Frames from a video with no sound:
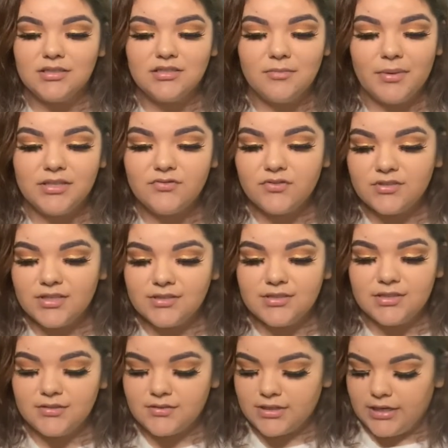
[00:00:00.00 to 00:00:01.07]
It's the best for
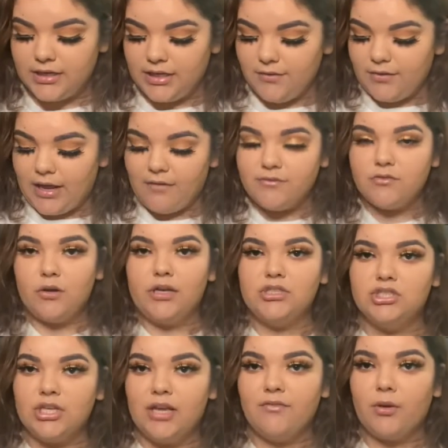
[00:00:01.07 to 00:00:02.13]
sensitive skin. Even after I
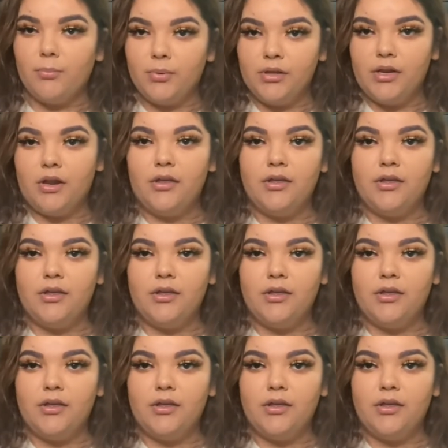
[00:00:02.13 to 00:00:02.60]
shave, I put